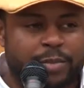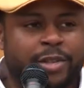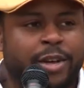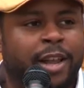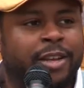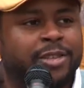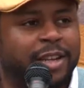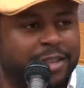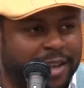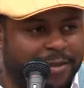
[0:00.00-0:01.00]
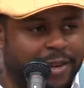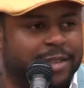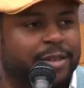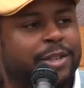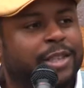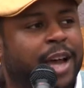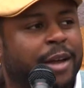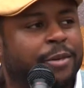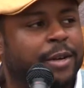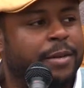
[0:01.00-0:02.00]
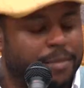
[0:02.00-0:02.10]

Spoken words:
So I'd also like to thank my son, Rashad Reed.